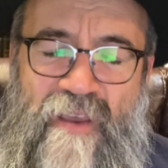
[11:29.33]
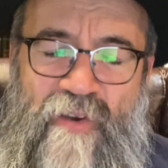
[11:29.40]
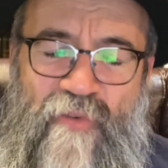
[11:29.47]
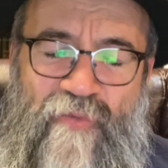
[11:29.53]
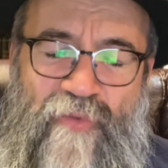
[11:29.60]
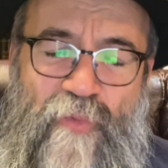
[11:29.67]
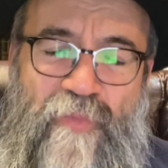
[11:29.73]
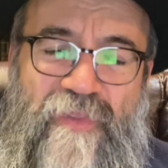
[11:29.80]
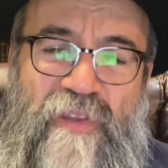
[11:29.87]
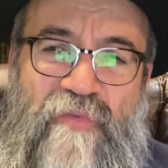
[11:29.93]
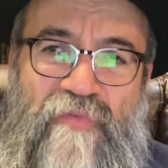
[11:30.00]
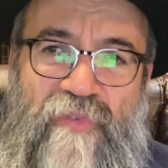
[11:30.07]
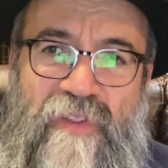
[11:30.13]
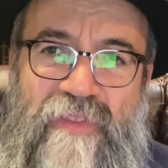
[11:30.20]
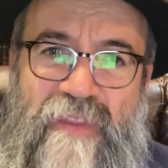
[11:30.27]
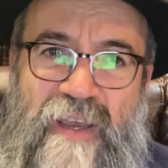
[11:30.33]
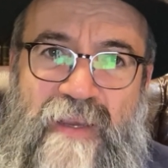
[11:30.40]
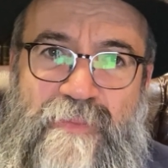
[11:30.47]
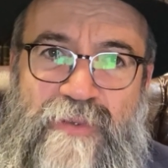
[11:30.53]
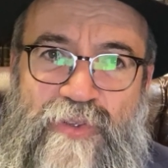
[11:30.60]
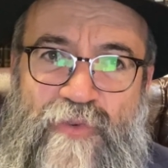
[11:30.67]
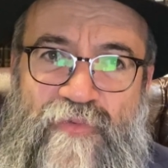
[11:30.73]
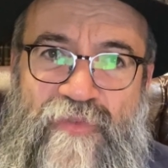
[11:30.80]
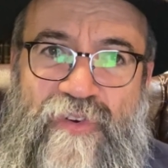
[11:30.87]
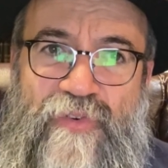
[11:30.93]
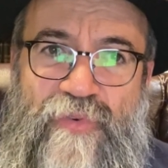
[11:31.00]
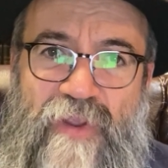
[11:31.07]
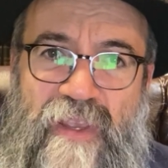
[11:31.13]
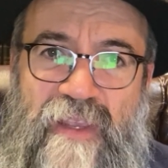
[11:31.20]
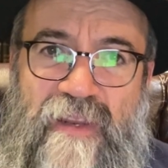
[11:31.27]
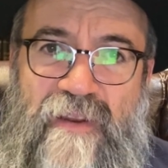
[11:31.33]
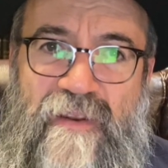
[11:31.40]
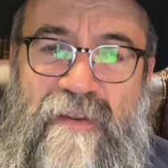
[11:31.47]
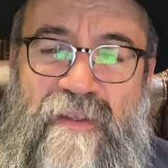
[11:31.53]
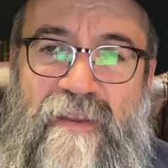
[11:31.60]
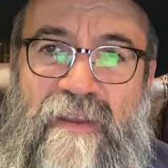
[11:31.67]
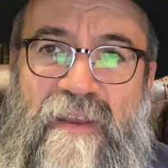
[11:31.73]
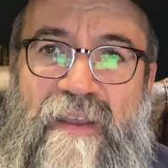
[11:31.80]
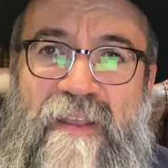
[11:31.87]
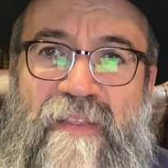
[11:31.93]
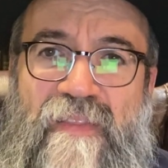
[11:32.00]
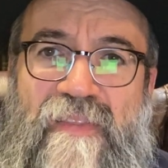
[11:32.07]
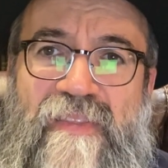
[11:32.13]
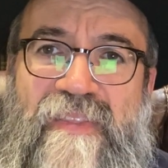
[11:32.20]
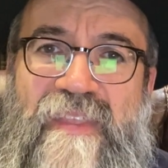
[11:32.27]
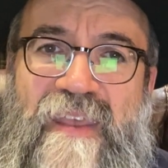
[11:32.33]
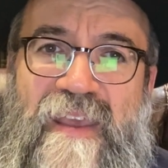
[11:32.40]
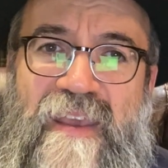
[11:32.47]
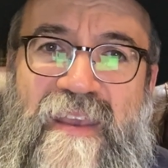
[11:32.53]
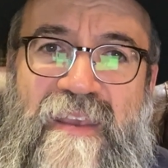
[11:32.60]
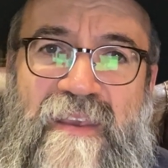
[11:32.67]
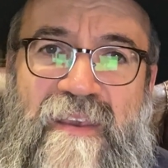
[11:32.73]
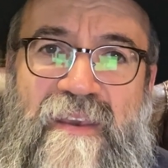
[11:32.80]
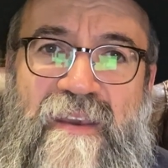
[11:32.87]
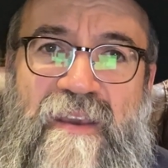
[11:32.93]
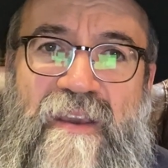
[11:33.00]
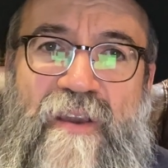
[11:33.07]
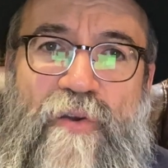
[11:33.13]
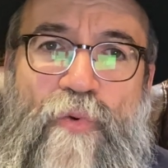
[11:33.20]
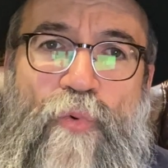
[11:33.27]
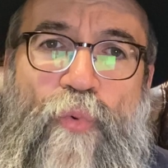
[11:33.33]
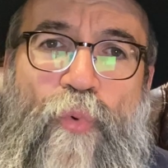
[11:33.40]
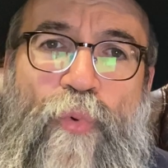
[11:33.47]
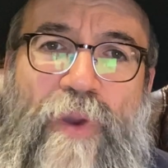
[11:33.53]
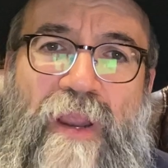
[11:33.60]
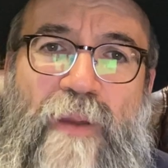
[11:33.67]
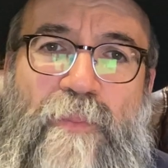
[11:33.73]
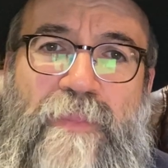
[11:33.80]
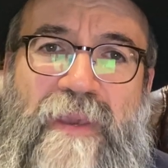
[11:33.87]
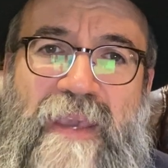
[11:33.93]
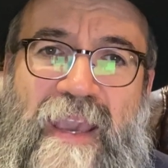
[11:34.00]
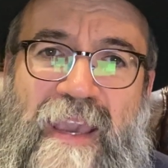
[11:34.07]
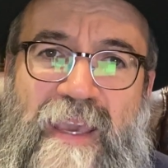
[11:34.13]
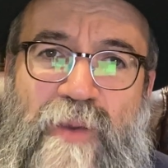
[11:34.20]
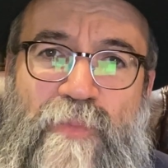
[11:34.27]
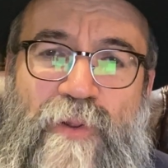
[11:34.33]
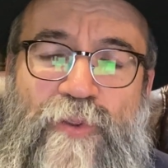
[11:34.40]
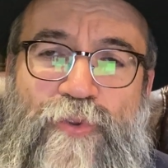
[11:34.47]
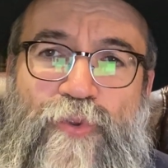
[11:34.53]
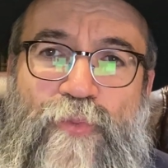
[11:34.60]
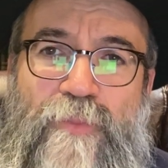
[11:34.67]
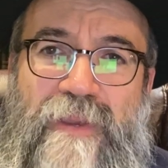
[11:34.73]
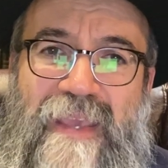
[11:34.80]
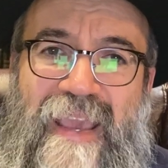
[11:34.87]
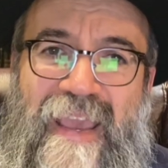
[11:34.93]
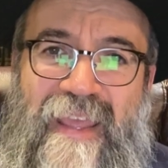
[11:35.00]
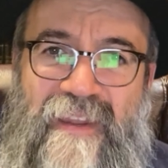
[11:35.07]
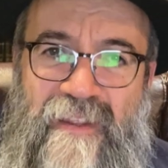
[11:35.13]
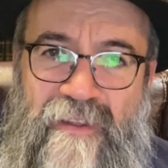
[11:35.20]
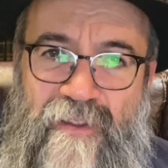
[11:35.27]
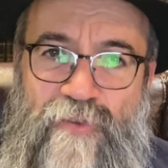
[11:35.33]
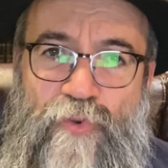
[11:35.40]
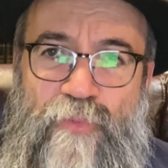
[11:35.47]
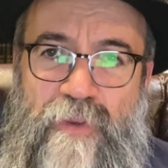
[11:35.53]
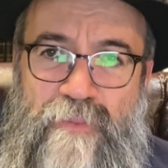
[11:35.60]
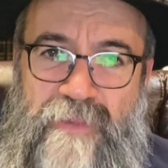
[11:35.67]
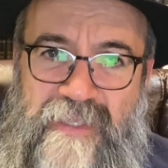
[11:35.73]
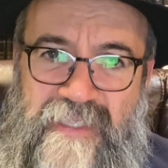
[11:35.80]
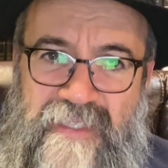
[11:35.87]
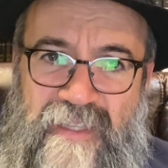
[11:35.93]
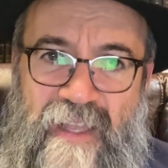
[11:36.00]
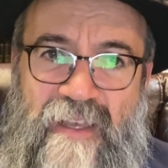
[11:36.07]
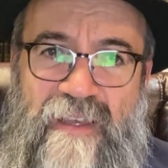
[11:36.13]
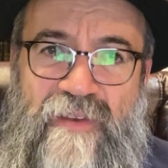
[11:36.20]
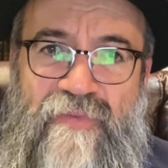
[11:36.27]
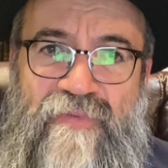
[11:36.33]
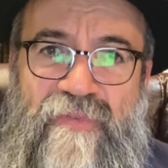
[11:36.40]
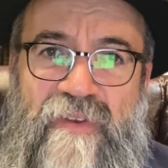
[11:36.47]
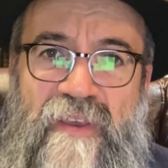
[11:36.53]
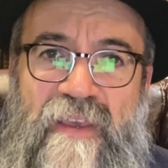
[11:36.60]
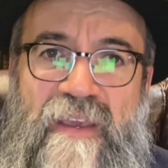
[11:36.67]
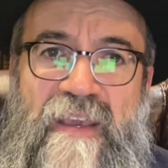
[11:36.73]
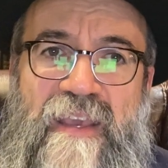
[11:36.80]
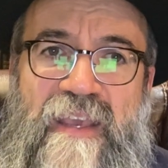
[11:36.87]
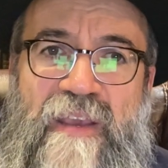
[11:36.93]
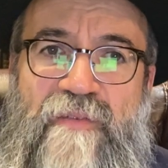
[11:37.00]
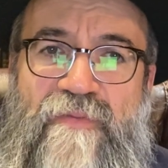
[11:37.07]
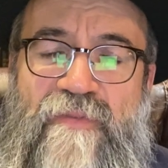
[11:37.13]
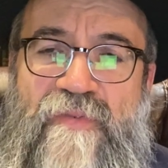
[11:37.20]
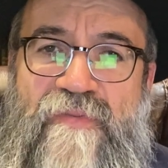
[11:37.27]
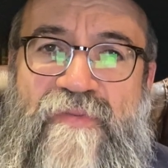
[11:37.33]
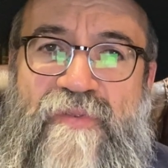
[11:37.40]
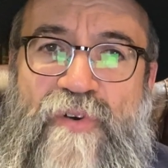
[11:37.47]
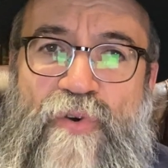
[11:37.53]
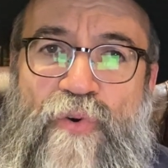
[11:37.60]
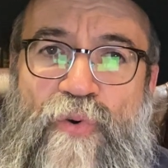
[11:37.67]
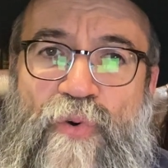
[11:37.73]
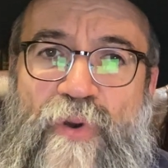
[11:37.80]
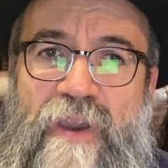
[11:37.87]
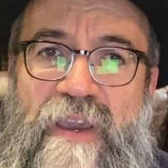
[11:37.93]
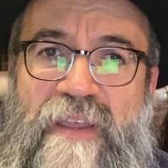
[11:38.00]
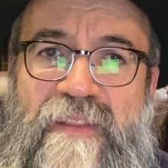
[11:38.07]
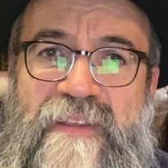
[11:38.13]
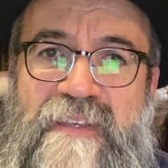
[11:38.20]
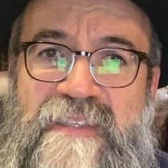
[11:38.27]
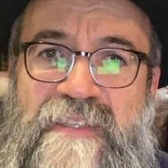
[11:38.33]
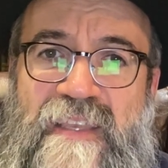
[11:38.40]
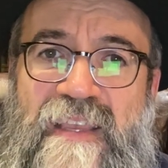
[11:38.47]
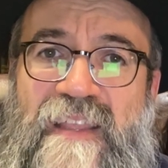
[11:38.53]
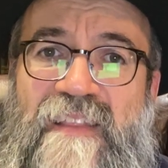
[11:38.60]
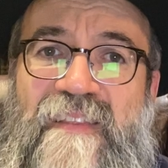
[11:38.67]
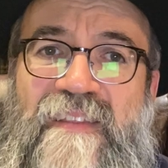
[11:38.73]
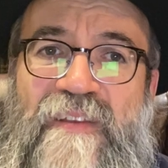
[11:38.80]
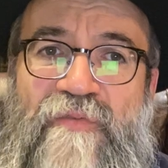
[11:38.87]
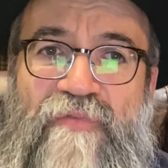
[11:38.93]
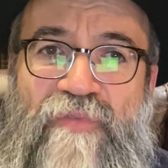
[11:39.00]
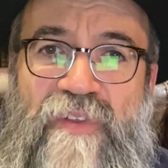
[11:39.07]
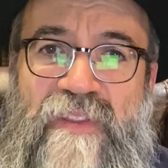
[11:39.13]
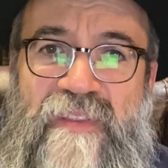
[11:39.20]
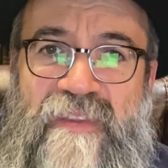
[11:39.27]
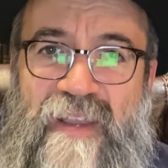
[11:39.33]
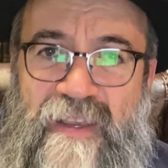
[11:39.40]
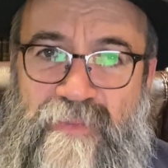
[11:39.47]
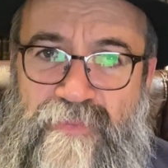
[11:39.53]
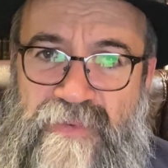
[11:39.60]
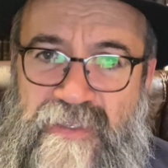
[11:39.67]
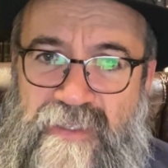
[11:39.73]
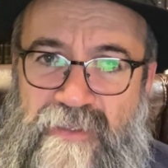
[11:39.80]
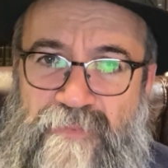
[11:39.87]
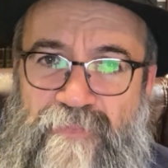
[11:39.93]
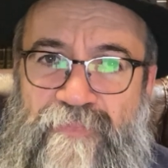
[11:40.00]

from different types of grain, they will be able to be added, to be mitztaref, even though it is different types.